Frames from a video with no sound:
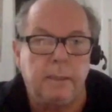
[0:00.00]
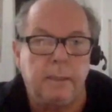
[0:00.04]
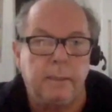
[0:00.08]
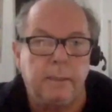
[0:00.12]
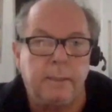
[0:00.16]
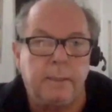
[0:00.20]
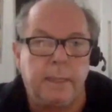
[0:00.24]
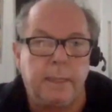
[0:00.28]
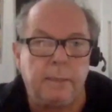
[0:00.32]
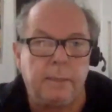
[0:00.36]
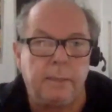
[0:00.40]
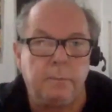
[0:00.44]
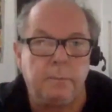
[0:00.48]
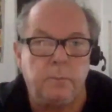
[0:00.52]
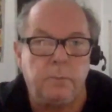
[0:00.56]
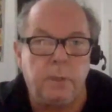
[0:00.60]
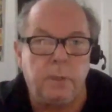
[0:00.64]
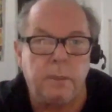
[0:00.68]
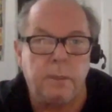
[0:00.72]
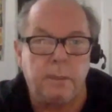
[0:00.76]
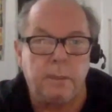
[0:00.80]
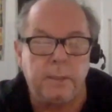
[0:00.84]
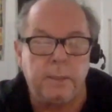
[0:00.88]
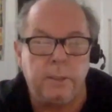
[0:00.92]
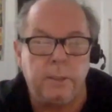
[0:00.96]
that
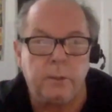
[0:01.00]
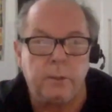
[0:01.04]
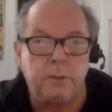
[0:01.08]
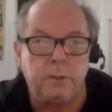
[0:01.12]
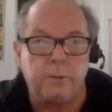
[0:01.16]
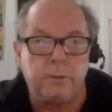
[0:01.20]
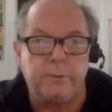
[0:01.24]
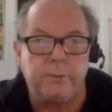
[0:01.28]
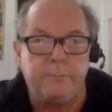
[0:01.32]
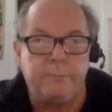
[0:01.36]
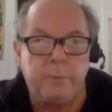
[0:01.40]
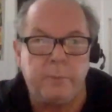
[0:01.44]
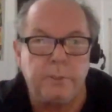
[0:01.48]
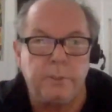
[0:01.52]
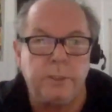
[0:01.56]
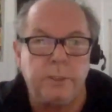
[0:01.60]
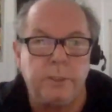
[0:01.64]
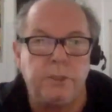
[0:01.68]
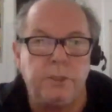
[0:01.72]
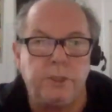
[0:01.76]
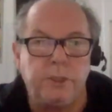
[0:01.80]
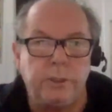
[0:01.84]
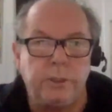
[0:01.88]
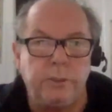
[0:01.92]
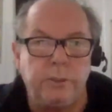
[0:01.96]
will, you know, sort of
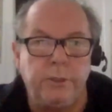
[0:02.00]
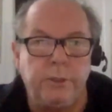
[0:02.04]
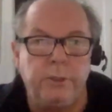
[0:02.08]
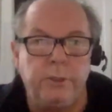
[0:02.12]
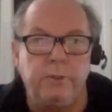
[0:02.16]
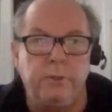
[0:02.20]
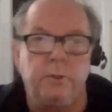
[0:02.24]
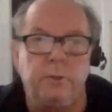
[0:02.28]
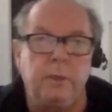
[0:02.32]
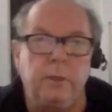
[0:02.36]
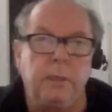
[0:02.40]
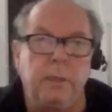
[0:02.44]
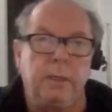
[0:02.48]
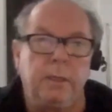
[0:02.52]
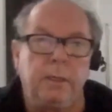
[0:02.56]
position you,